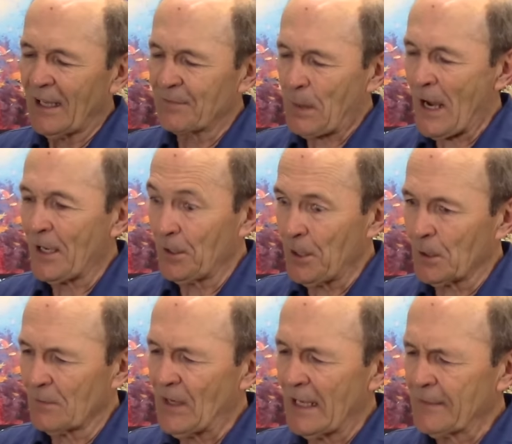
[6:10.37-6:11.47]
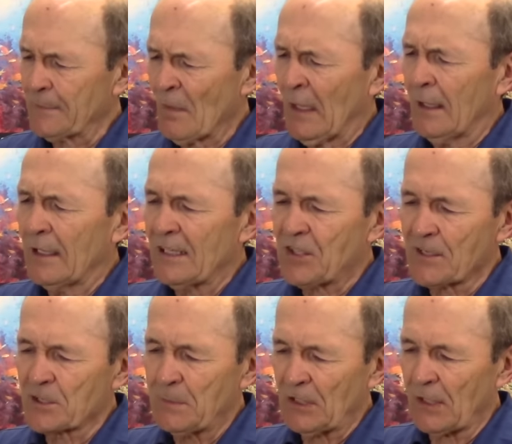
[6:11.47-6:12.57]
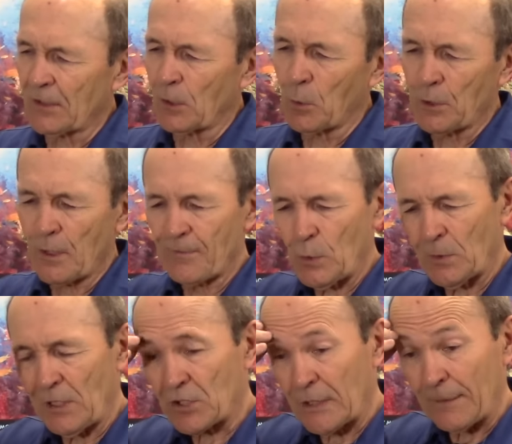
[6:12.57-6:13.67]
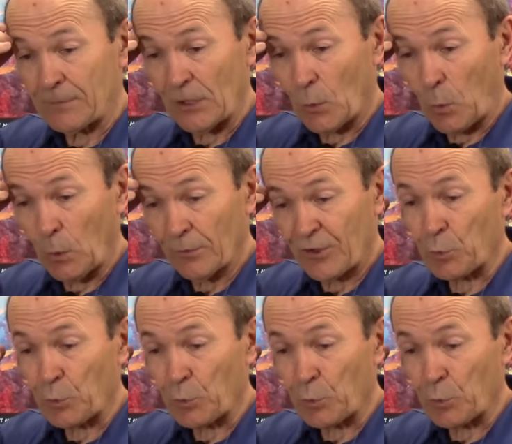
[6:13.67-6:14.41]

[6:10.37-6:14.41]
a pioneer of diving, he tells me that there are only a few of these left in the world,